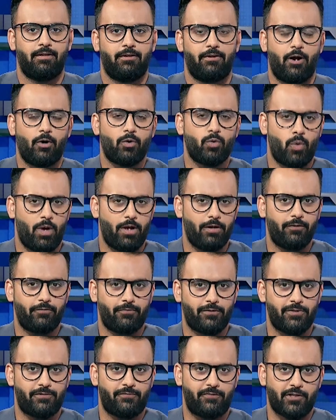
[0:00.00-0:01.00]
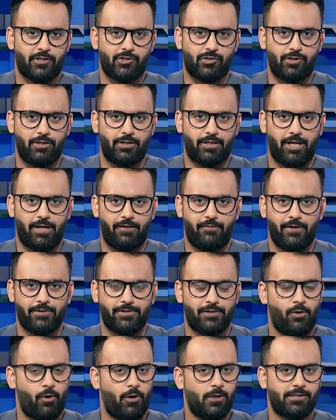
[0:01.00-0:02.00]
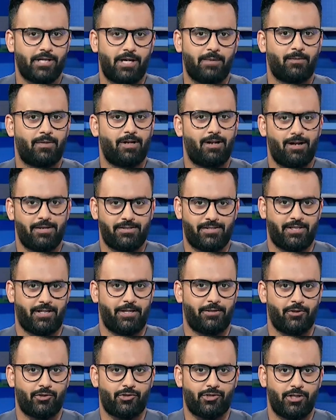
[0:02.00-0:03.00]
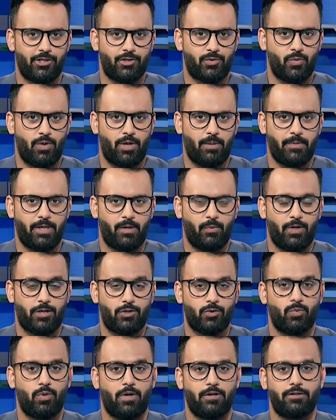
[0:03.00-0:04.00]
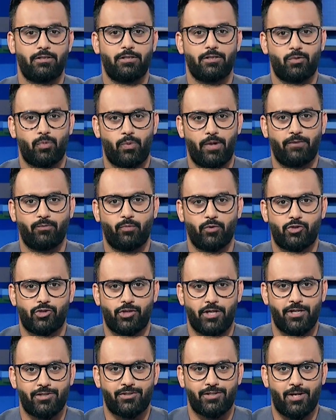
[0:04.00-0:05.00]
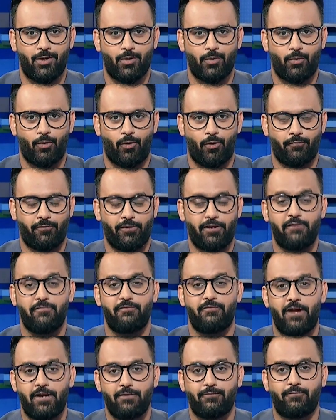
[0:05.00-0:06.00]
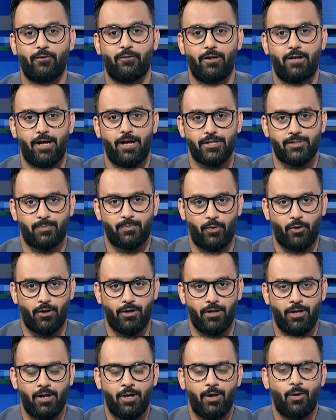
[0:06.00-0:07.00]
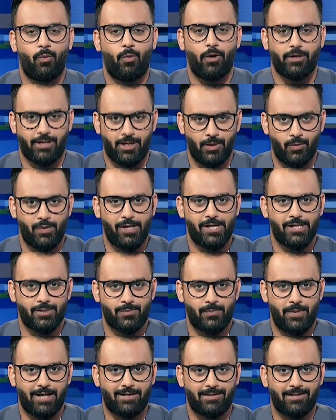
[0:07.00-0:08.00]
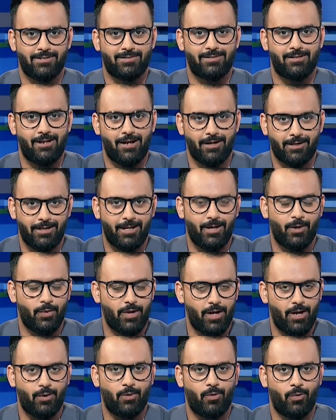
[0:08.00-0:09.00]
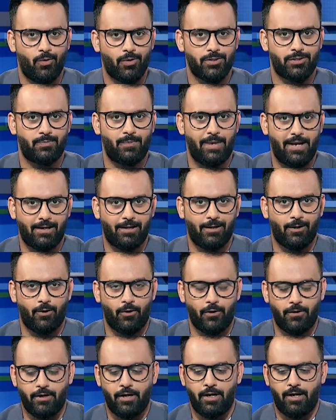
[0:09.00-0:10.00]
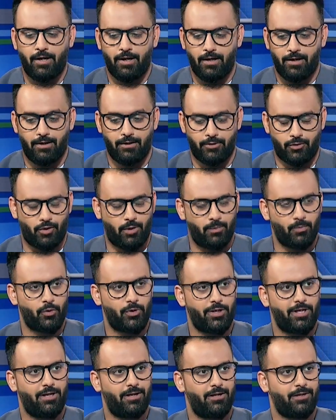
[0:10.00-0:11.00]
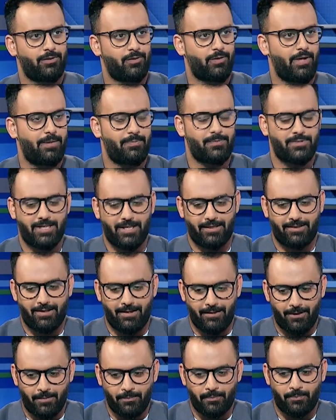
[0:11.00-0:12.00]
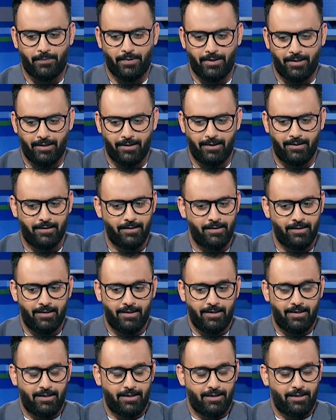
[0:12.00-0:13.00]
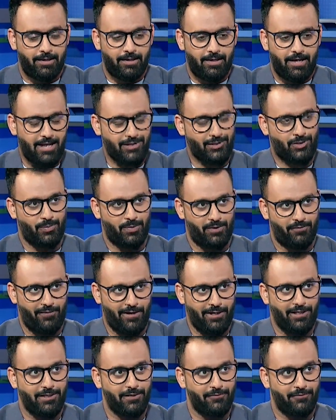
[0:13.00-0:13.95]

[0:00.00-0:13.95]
Round one of this fixture gave us an all-time classic at the Chinnaswamy, where 212 was chased down off an eventful last ball. What can we expect as Lucknow now host Bangalore? Tom Moody here to help set that up. Has to be a very